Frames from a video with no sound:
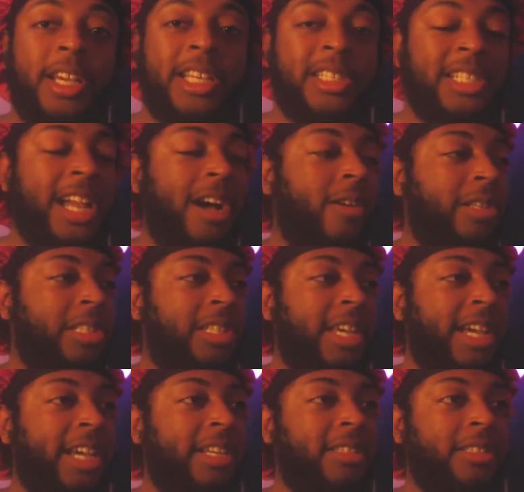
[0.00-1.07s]
Because now it's
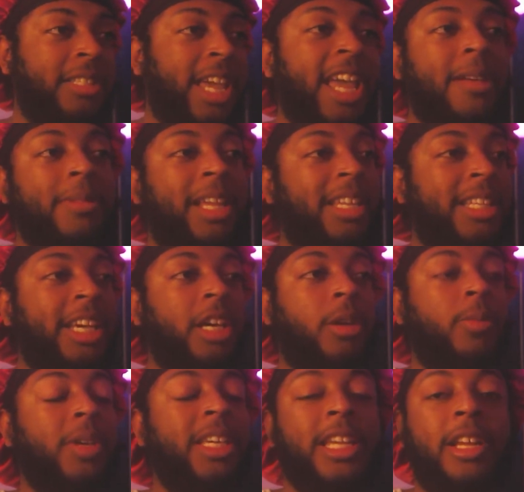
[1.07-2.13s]
like, damn, like, nigga,
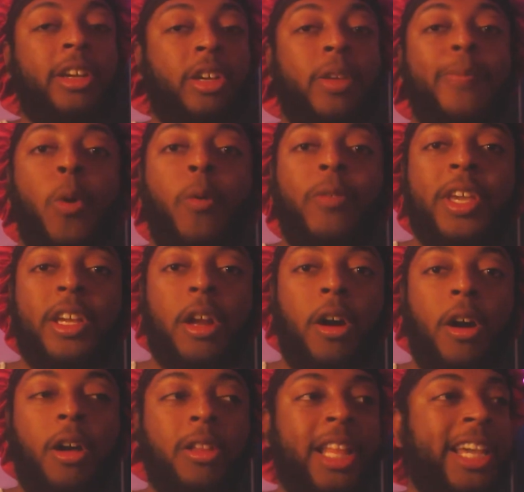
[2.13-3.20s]
can we get a good movie at
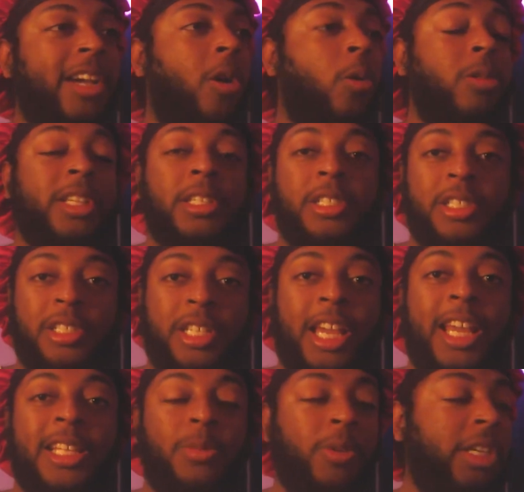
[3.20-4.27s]
all? Like, holy
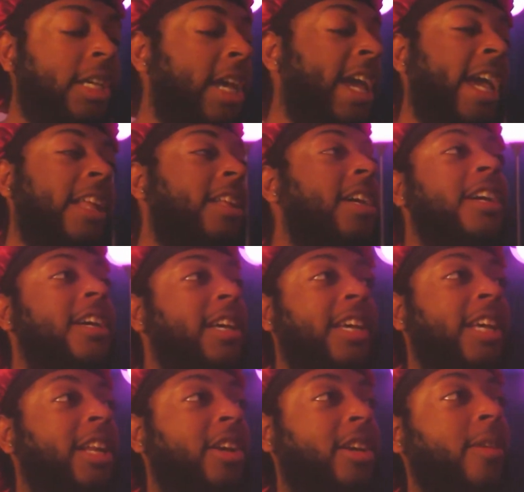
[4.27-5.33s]
shit, we can't
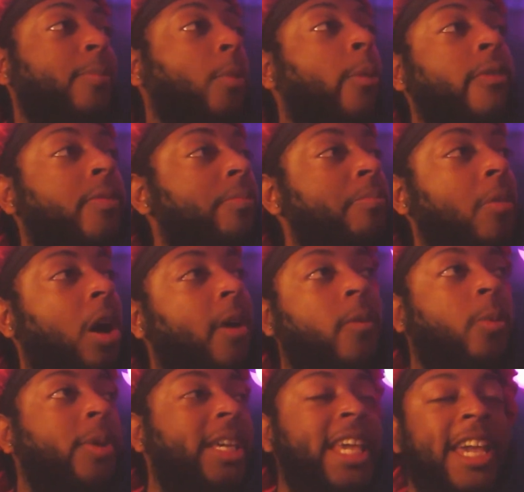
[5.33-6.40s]
get a good movie from
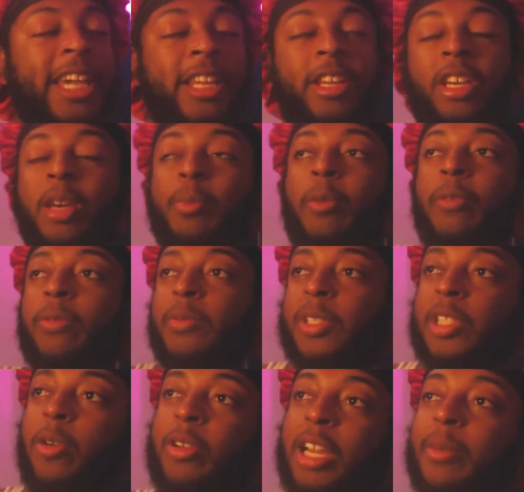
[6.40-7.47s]
Marvel. We can't get a good movie from
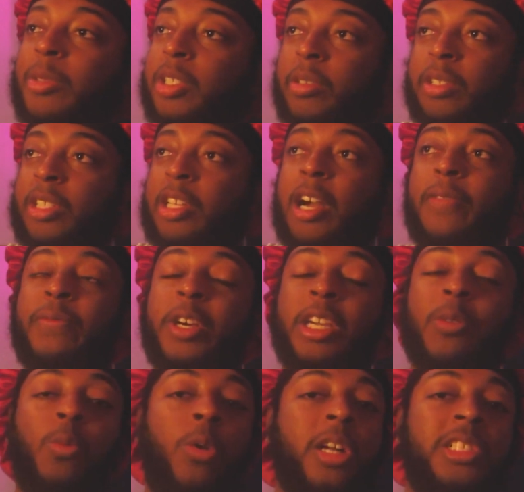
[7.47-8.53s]
Sony. I'm just gonna stop
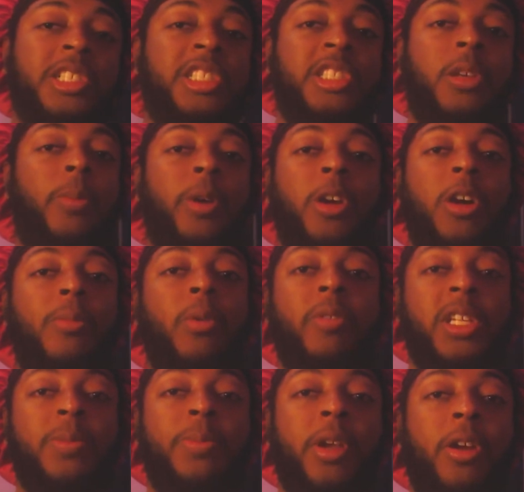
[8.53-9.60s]
fucking watching superhero
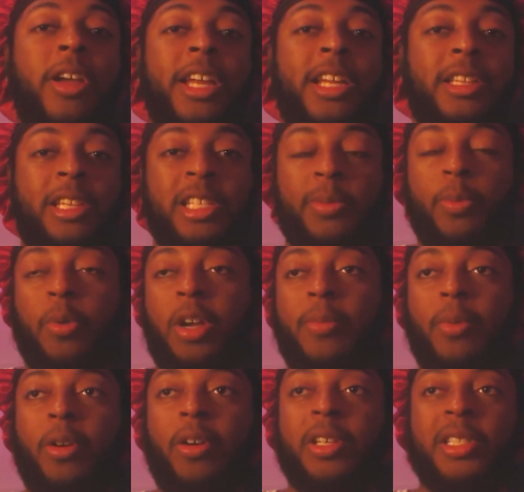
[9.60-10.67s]
movies, period, at this point,
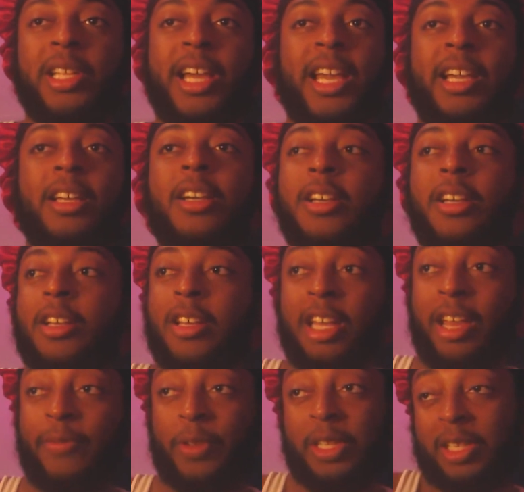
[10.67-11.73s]
bro. Because, like,
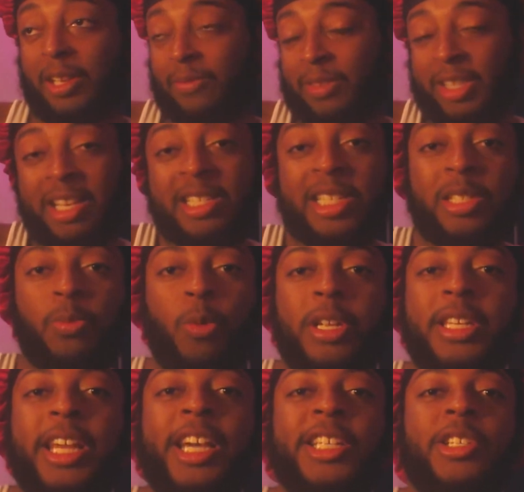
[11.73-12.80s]
if this is what
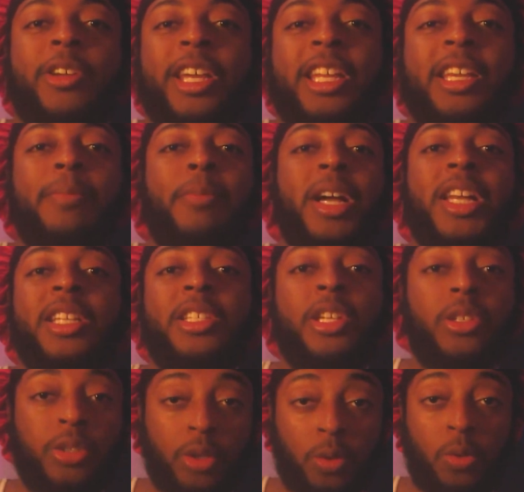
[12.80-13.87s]
niggas are getting money
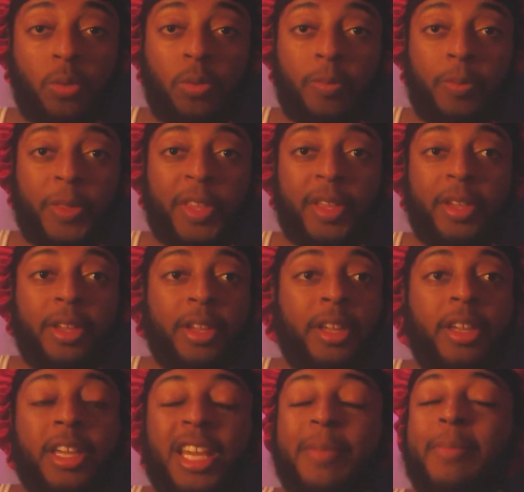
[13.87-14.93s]
to do,
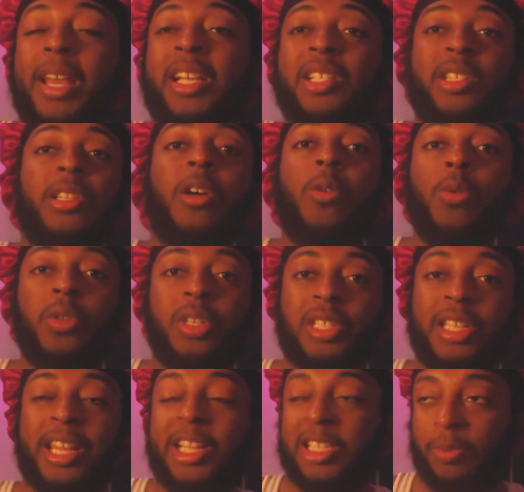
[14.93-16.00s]
it makes no
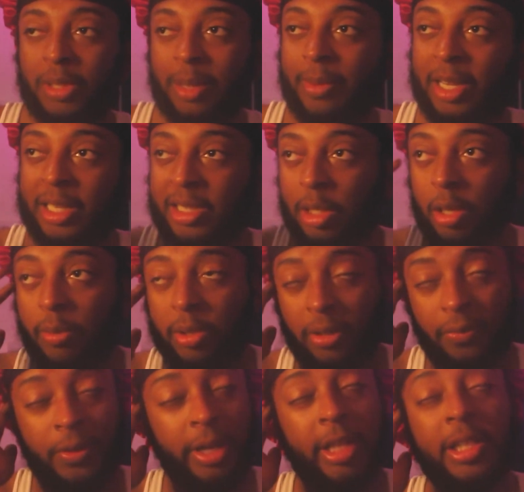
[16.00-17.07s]
sense. But let me continue with
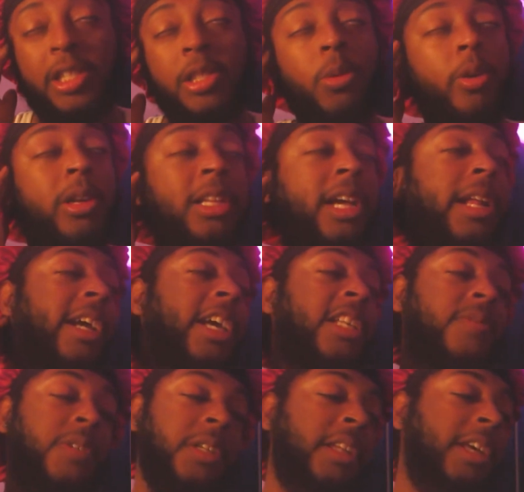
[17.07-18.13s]
the fucking storyline, I guess,
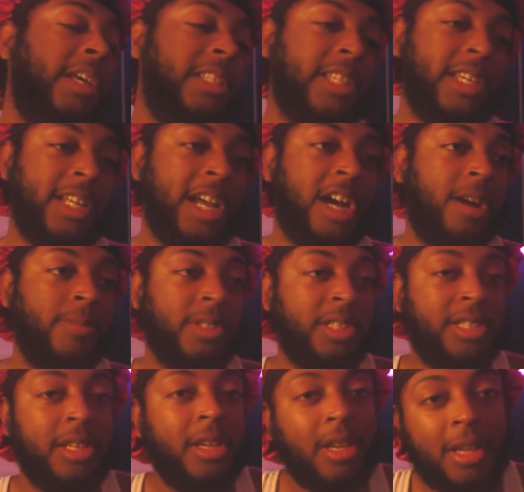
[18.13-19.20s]
for the niggas. Like, now
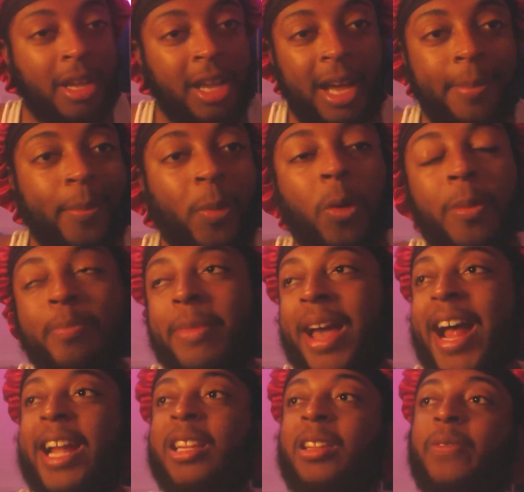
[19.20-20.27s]
I'm more
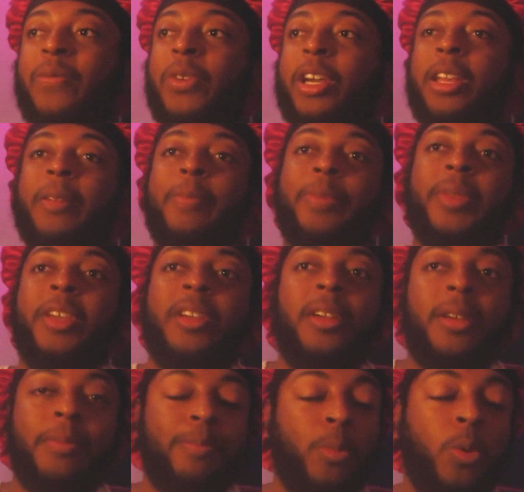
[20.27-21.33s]
mad at the fucking
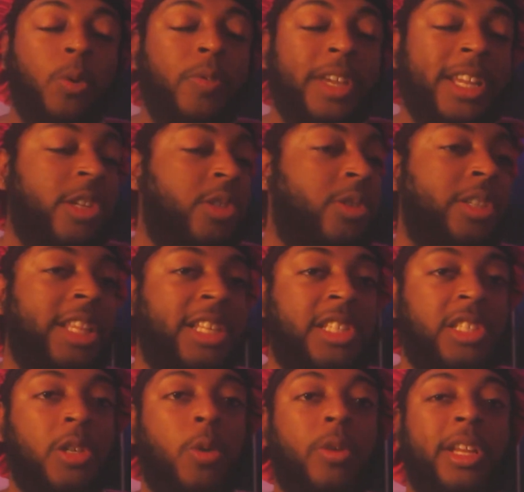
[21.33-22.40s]
movie industry that
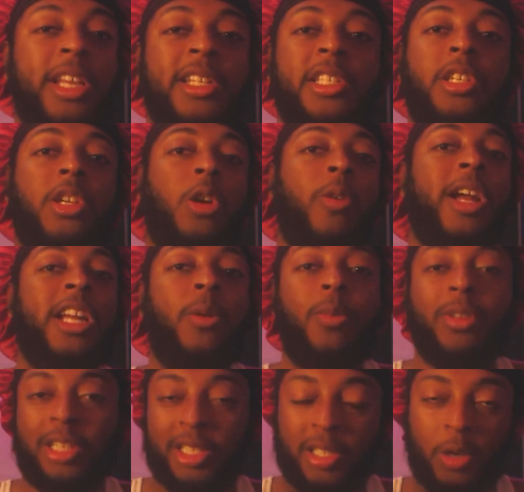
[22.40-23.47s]
Sony is curated
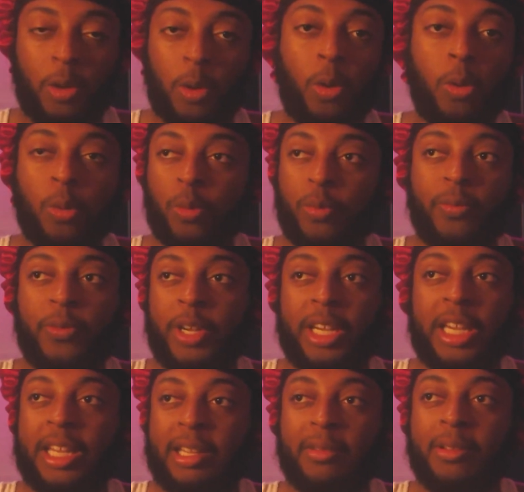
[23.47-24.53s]
with this whole
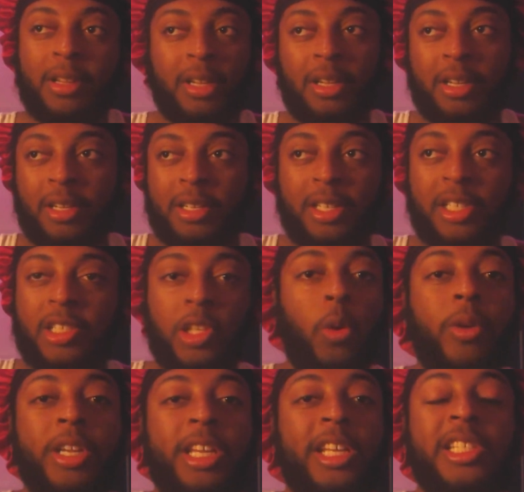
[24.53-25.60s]
fucking
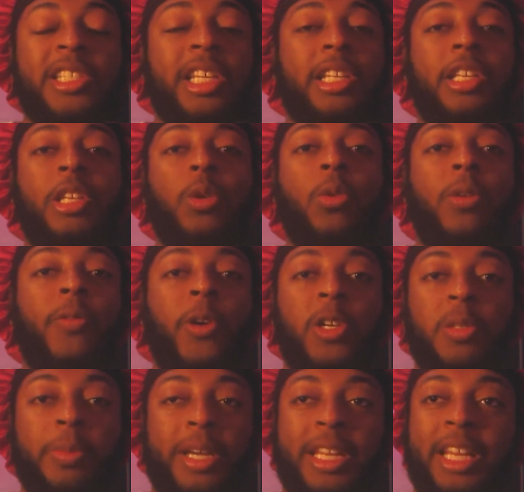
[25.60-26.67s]
Sony extended
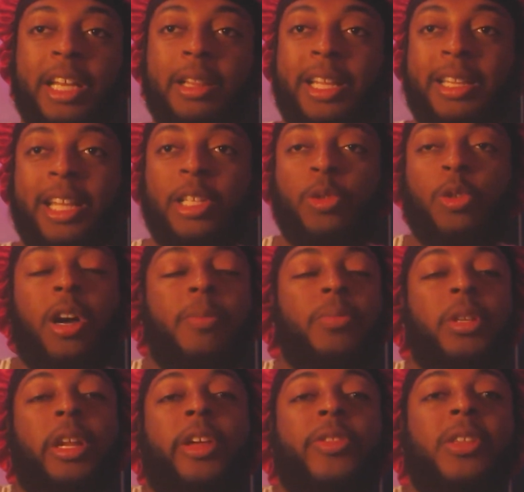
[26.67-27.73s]
universe, my nigga. Like, they
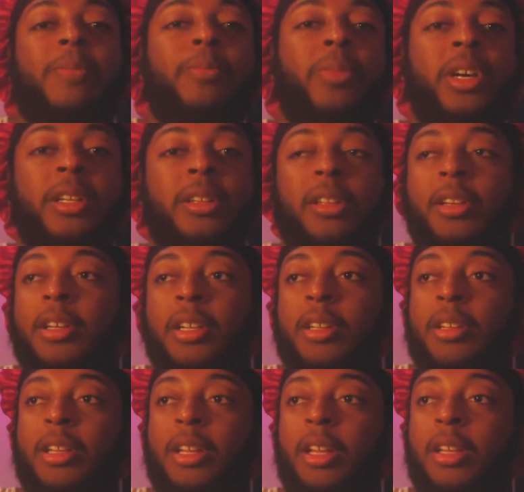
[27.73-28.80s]
dropped nothing but
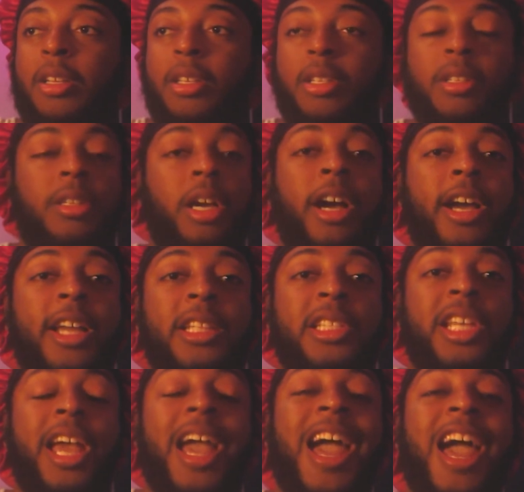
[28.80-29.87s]
dud
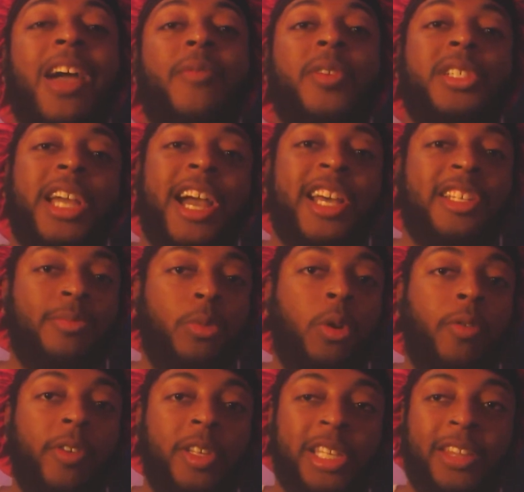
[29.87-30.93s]
to average ass
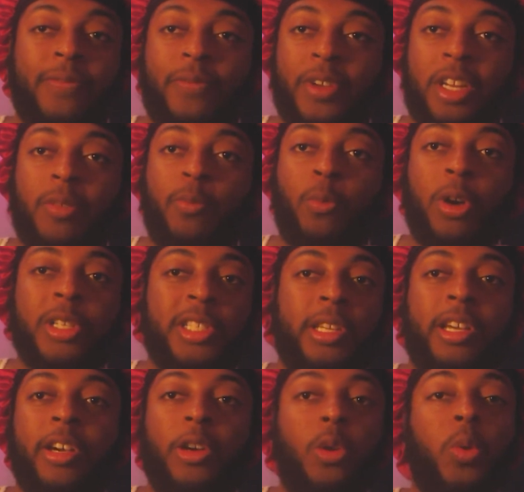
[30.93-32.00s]
movies. Like, Venom
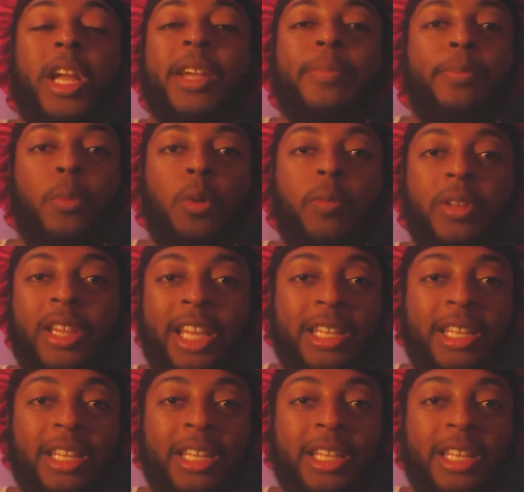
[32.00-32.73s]
wasn't a great movie.